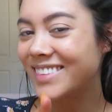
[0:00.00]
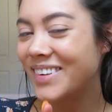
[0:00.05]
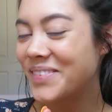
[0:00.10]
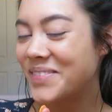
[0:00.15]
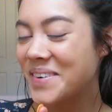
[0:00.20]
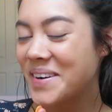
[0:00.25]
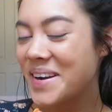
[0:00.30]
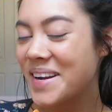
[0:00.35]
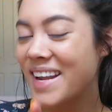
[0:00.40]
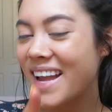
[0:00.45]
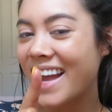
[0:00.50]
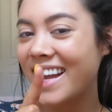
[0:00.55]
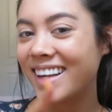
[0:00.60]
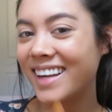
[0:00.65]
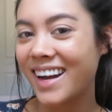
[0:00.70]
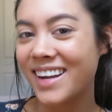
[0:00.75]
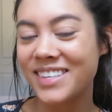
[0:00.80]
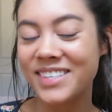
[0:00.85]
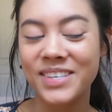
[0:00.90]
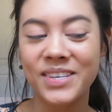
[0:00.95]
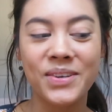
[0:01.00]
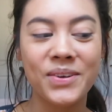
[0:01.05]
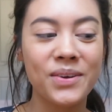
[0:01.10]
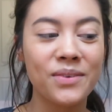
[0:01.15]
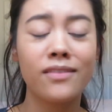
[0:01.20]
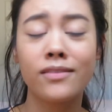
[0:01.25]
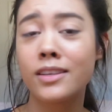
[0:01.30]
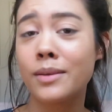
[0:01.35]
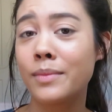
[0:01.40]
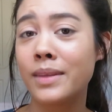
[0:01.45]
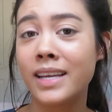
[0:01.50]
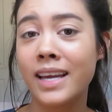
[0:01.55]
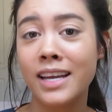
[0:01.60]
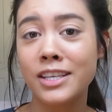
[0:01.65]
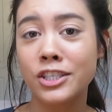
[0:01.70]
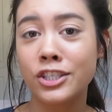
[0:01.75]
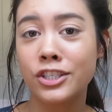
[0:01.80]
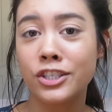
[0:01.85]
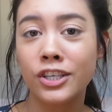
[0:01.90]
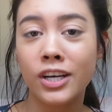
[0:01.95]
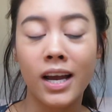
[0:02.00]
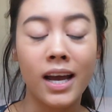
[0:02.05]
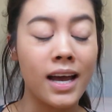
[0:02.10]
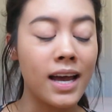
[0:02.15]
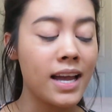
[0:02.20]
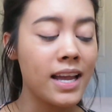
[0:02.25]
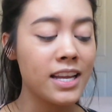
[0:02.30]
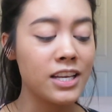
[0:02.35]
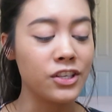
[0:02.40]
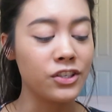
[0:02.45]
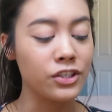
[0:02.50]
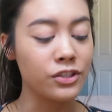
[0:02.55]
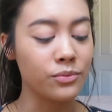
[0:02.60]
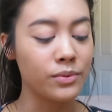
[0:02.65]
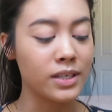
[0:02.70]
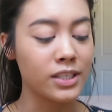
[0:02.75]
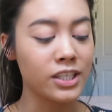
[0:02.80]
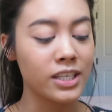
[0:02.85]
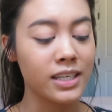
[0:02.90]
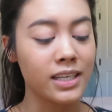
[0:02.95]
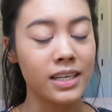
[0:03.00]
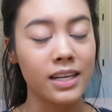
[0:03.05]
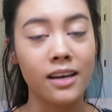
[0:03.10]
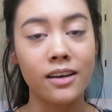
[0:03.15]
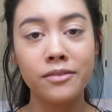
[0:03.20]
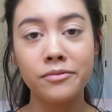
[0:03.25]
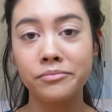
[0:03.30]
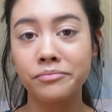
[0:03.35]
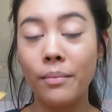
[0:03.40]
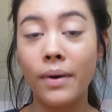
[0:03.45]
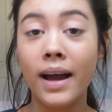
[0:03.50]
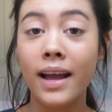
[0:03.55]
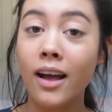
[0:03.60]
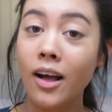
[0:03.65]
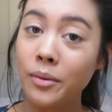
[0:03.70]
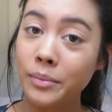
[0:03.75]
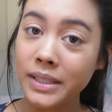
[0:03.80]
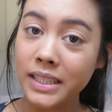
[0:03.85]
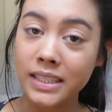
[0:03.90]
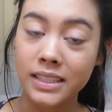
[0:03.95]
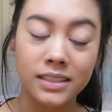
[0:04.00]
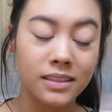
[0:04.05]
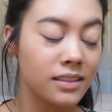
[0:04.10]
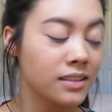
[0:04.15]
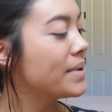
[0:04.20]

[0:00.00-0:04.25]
Don't worry, I got you. If something catches your eye and you just want to check it out, by all means.